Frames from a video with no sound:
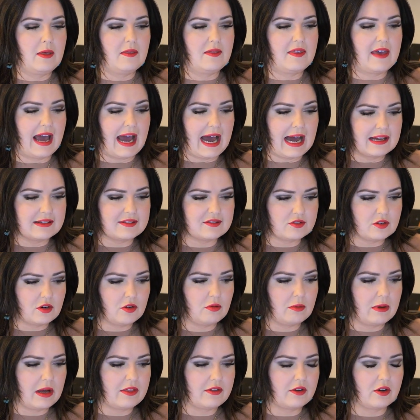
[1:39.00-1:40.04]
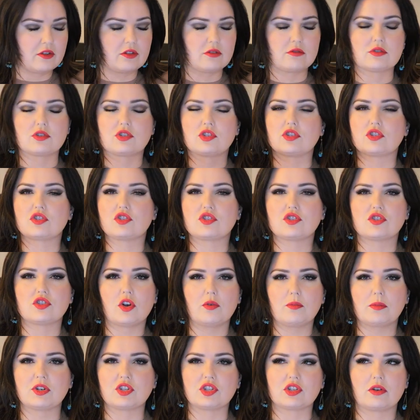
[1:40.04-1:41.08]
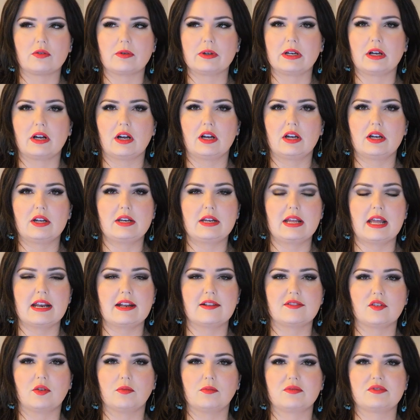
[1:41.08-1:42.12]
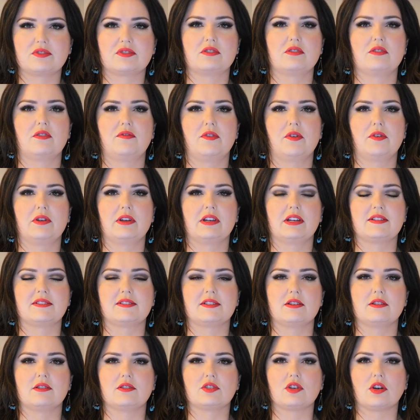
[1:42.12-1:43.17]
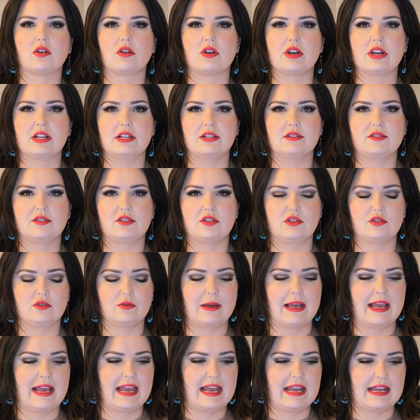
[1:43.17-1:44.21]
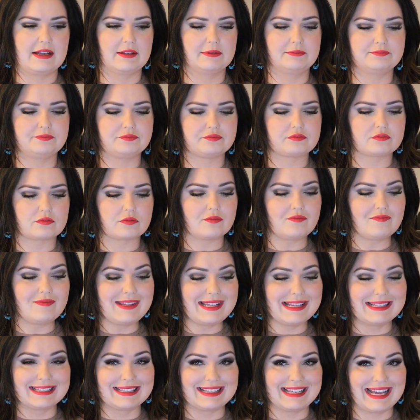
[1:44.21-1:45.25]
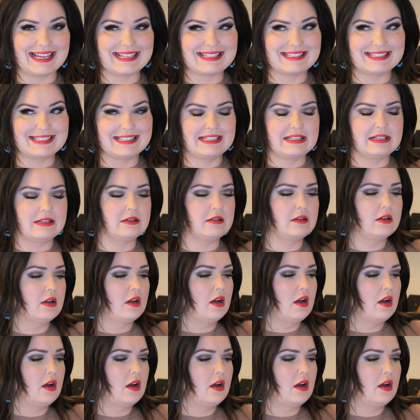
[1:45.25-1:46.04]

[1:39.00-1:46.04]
the astro weather, there was just so much going on, and it's almost going to feel like it's going to turn into a lesson,